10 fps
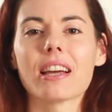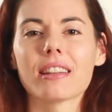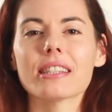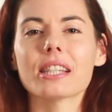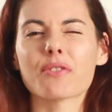
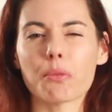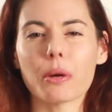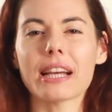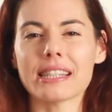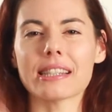This is for
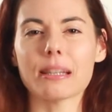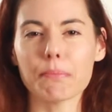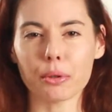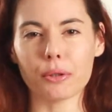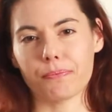present
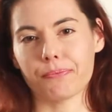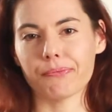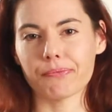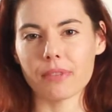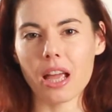simple.
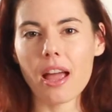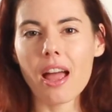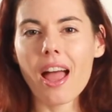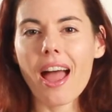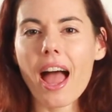
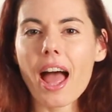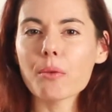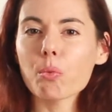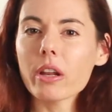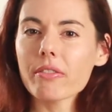
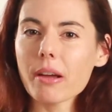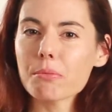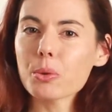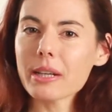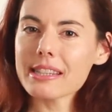And what if I'm
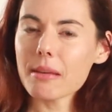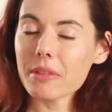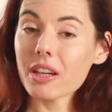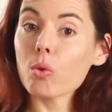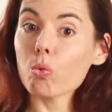doing
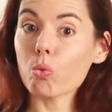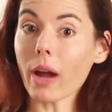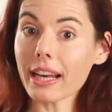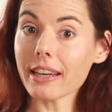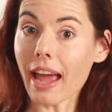something
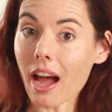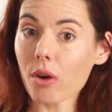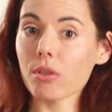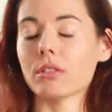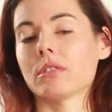right
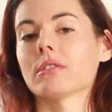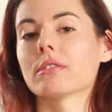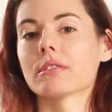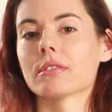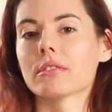now?
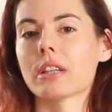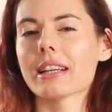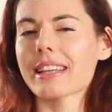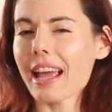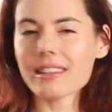
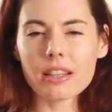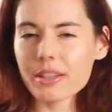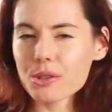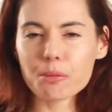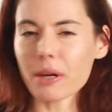Can't I
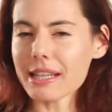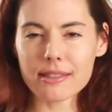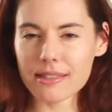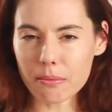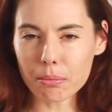use
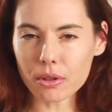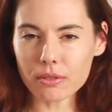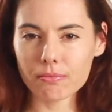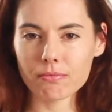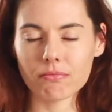present
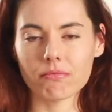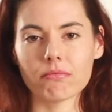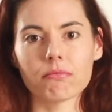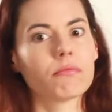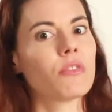simple?
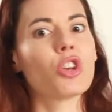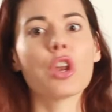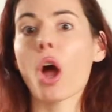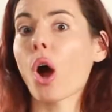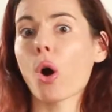
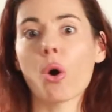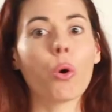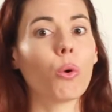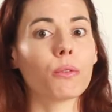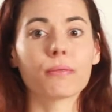
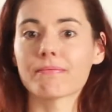No.